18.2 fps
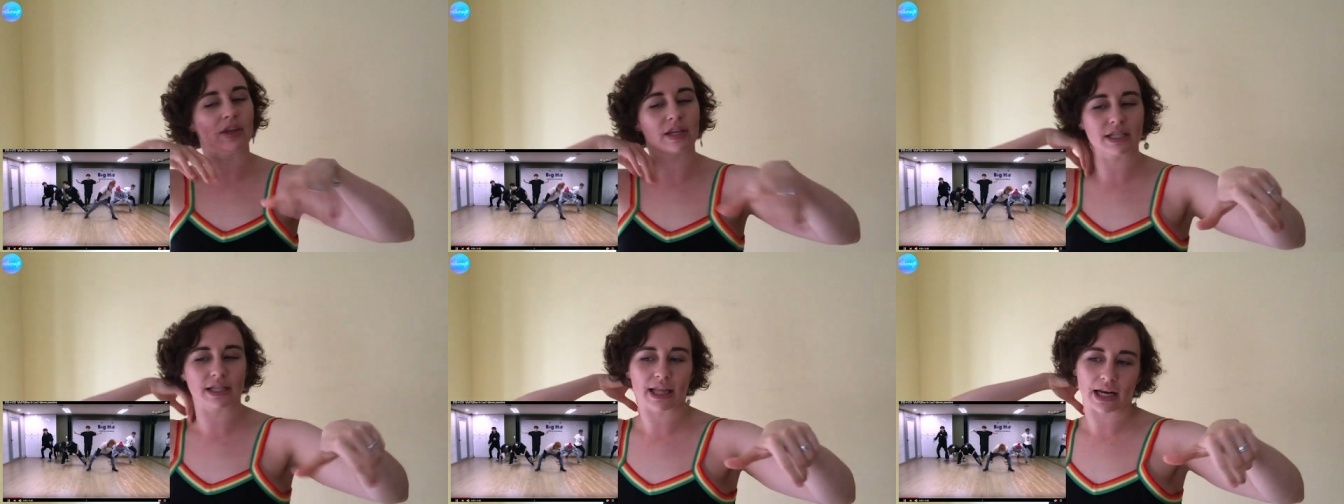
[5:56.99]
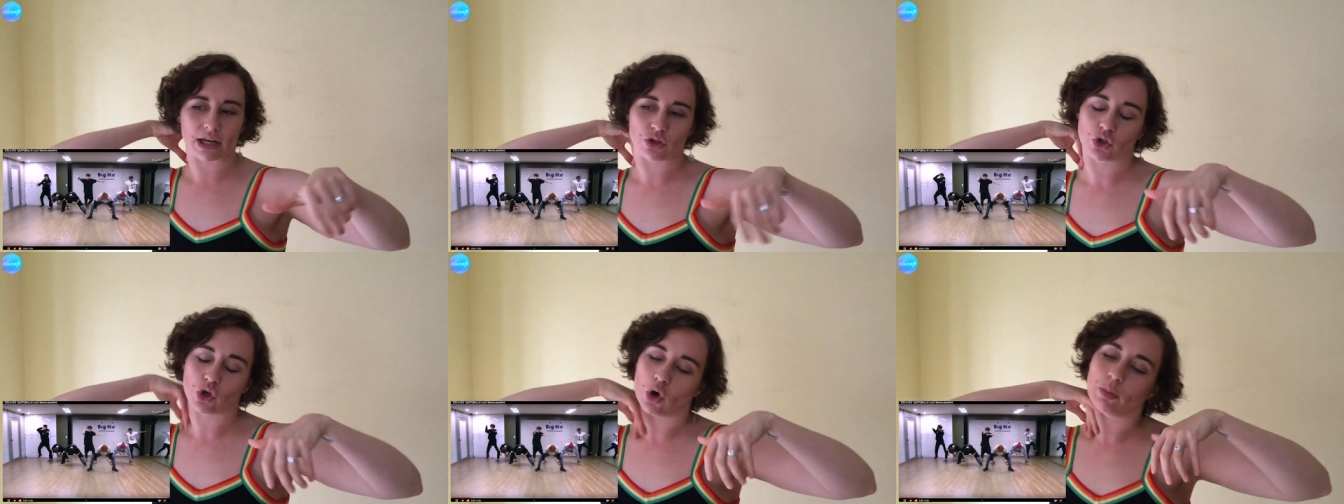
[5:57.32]
they did that
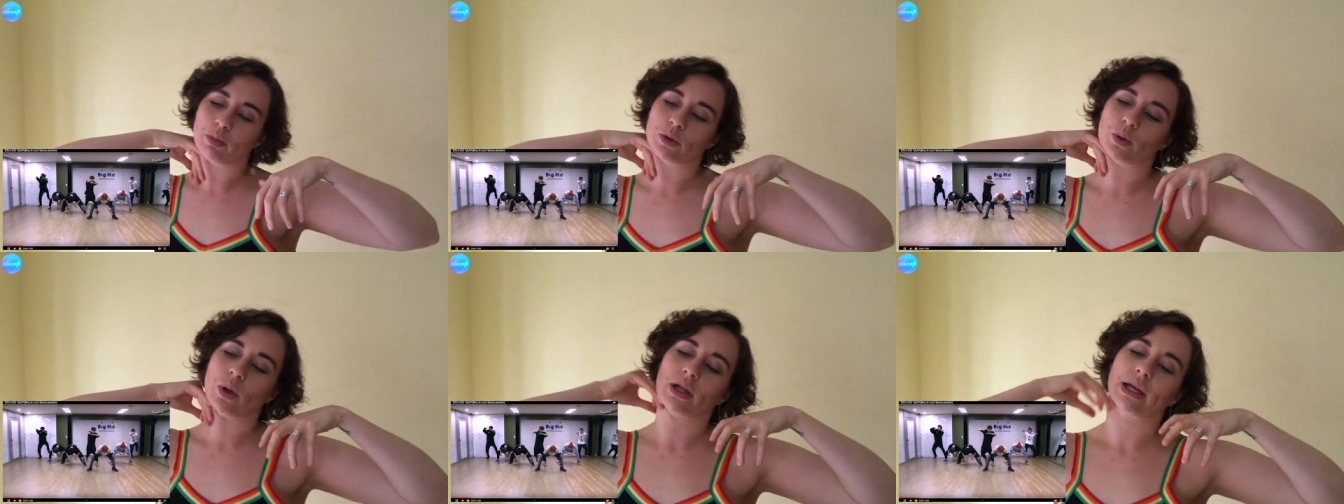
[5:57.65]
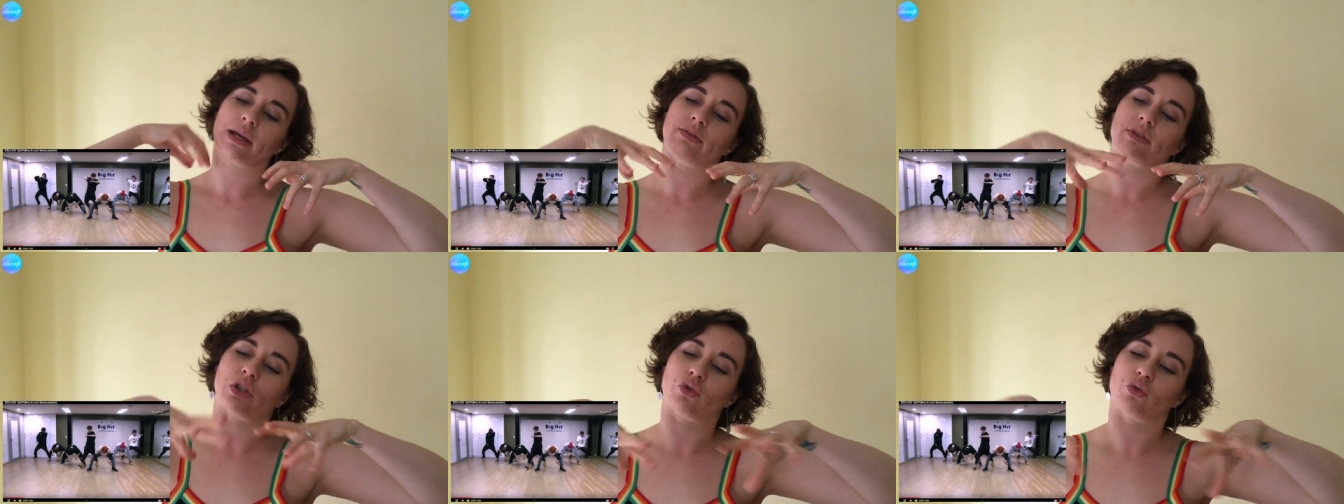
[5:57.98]
in Dope as well, it
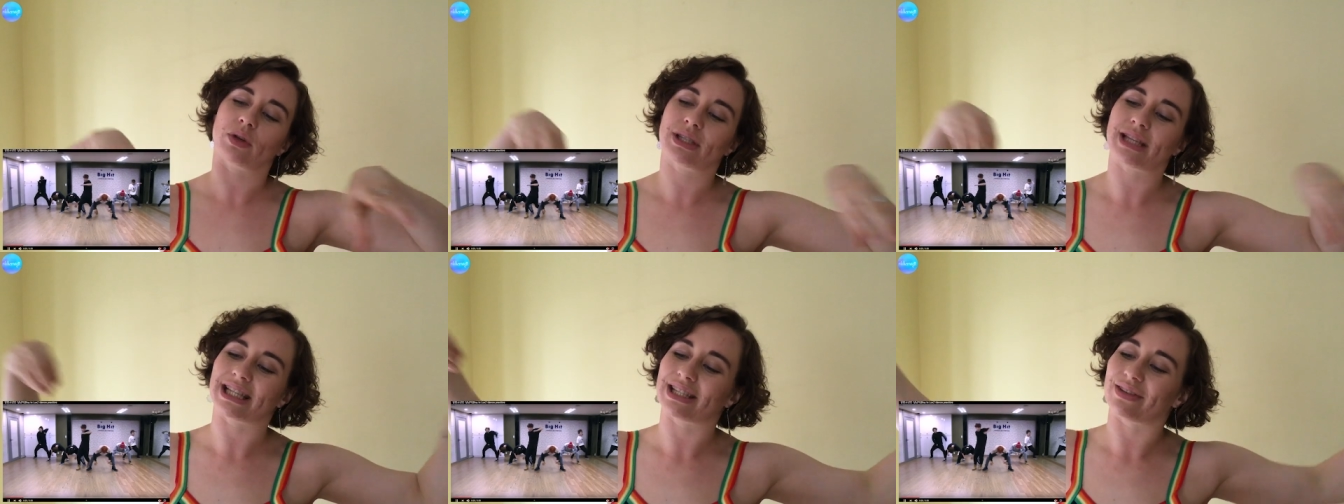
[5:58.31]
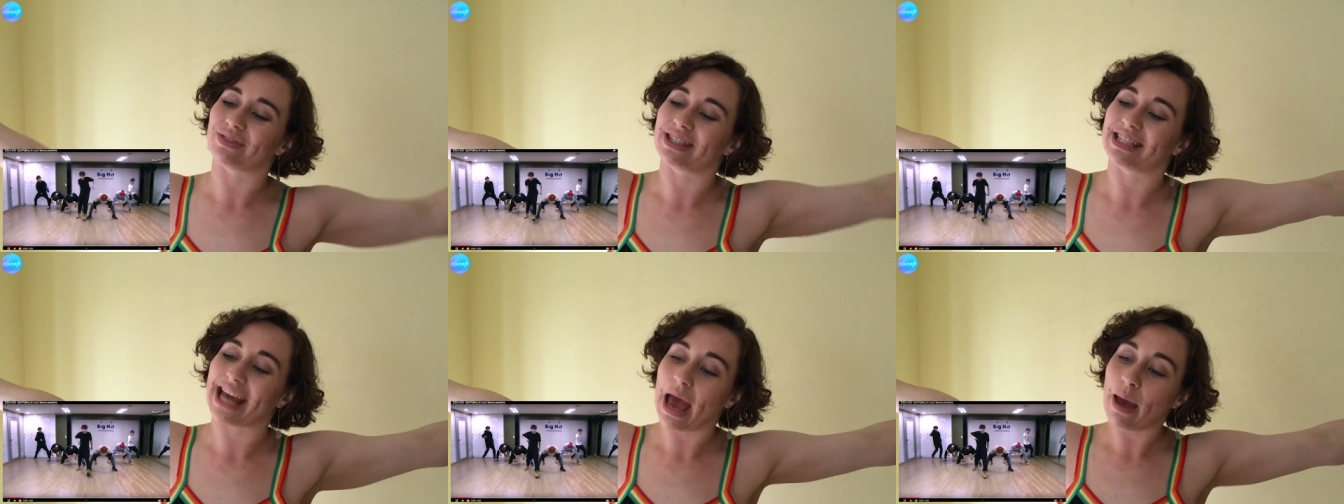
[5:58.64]
gives this real sense
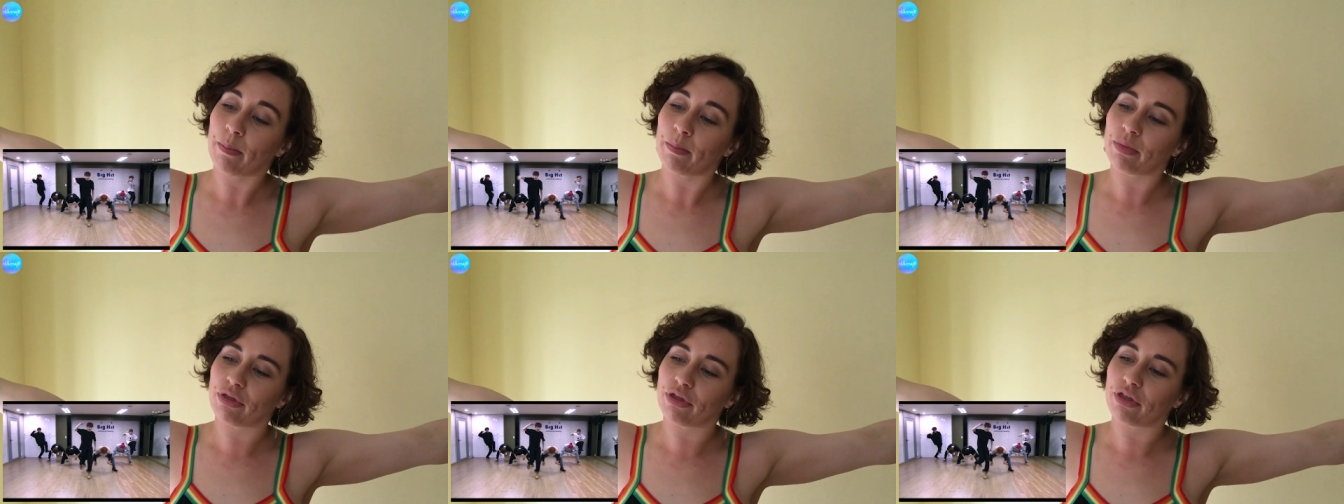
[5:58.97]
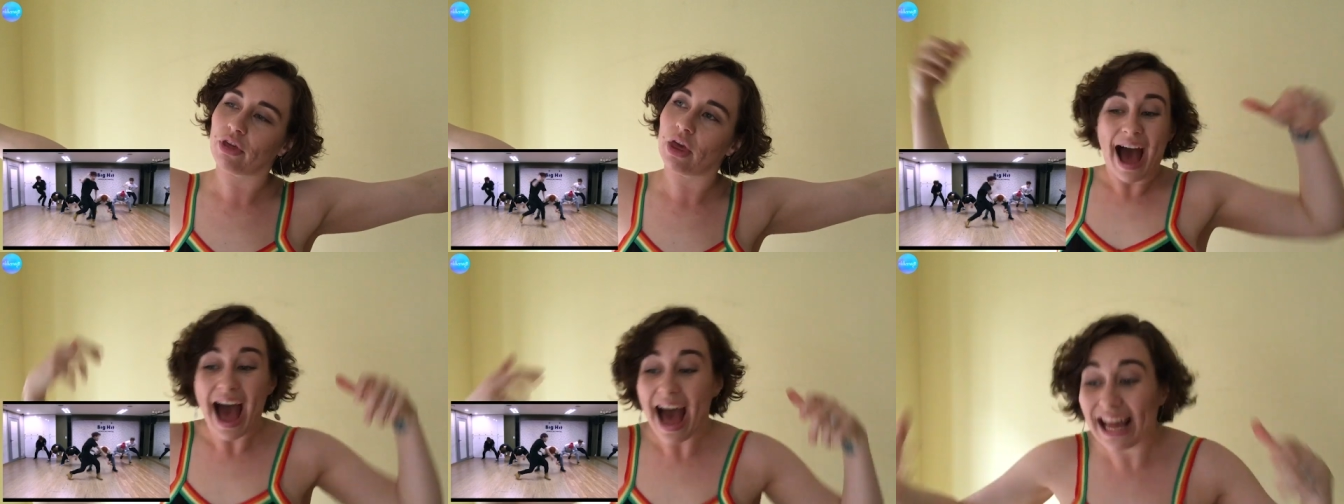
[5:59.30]
of depth.
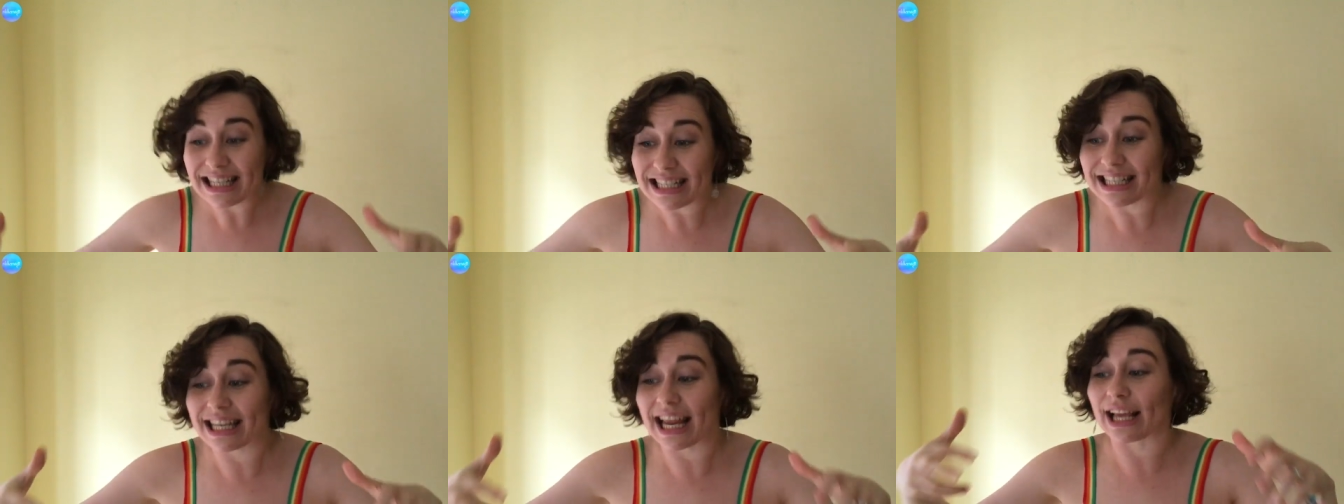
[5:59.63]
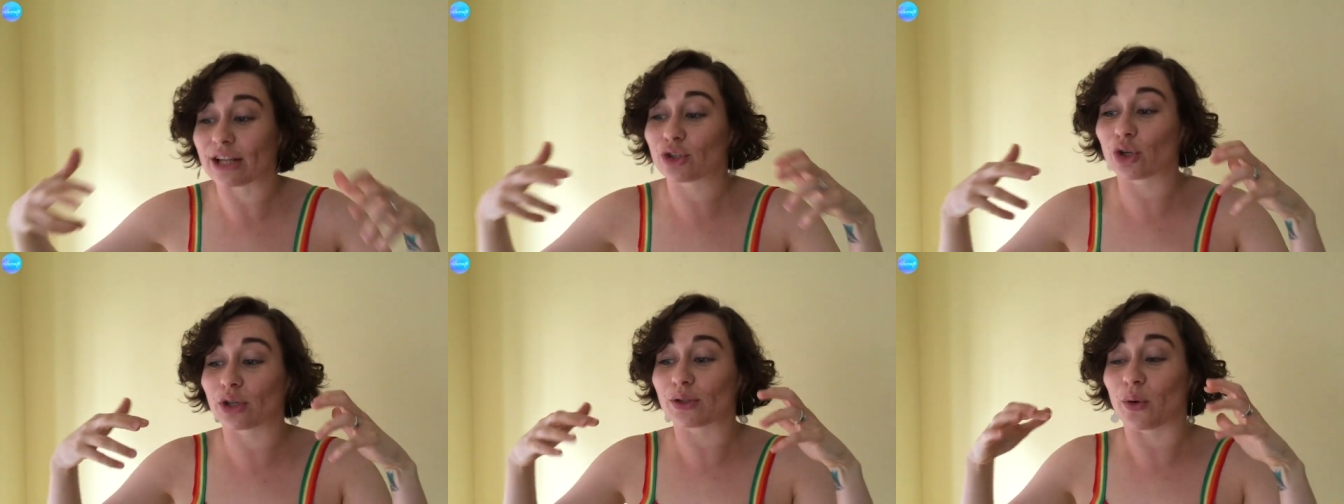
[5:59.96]
And
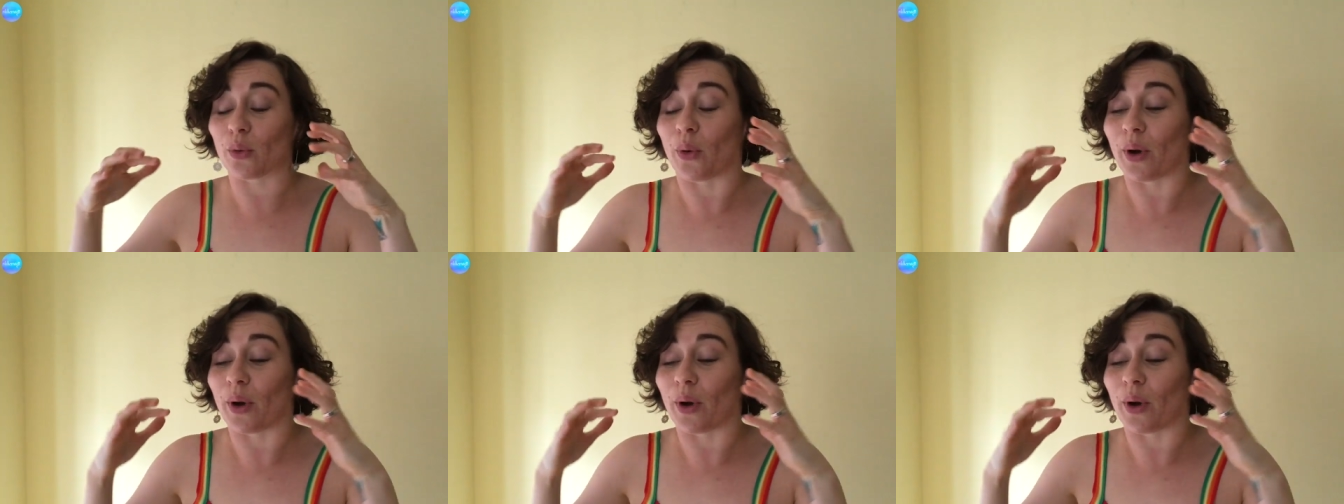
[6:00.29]
it just,